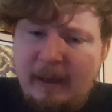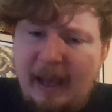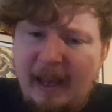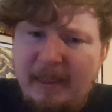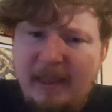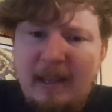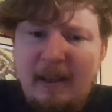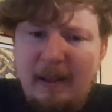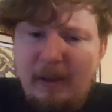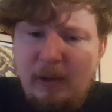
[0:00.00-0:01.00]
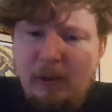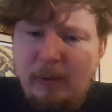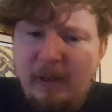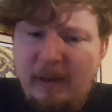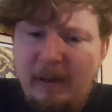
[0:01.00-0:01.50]
I think I
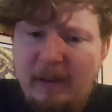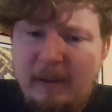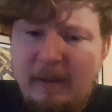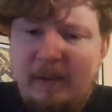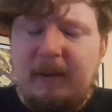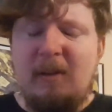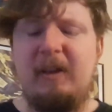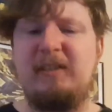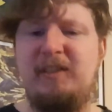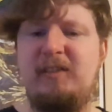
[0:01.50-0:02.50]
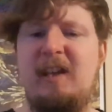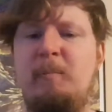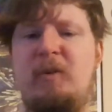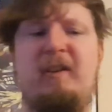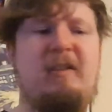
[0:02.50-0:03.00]
included a
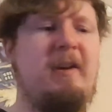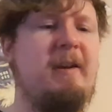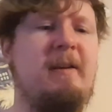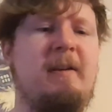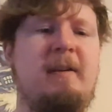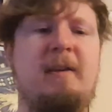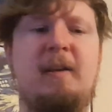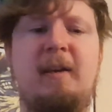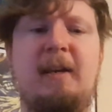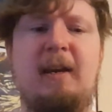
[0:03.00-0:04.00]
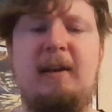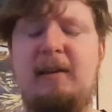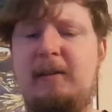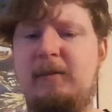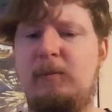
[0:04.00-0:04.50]
separate
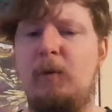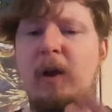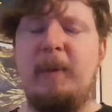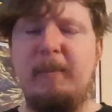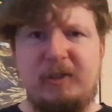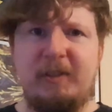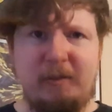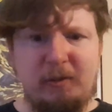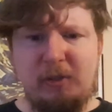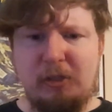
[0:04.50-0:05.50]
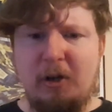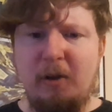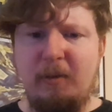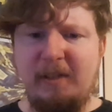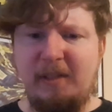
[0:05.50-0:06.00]
rock, paper, scissors
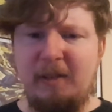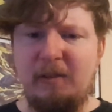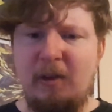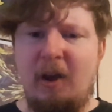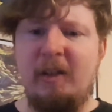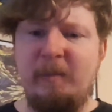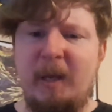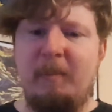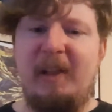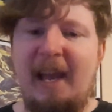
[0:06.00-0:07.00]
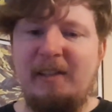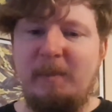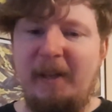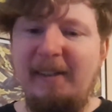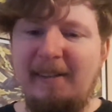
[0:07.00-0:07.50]
chart that says cosmic
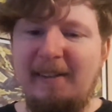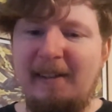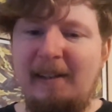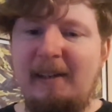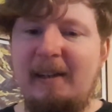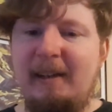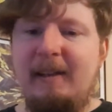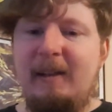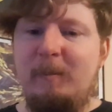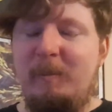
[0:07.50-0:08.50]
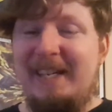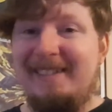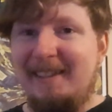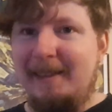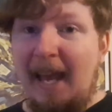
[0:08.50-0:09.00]
plasma
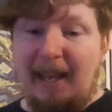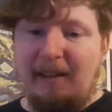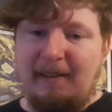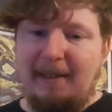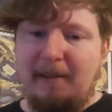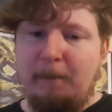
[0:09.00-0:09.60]
beats light,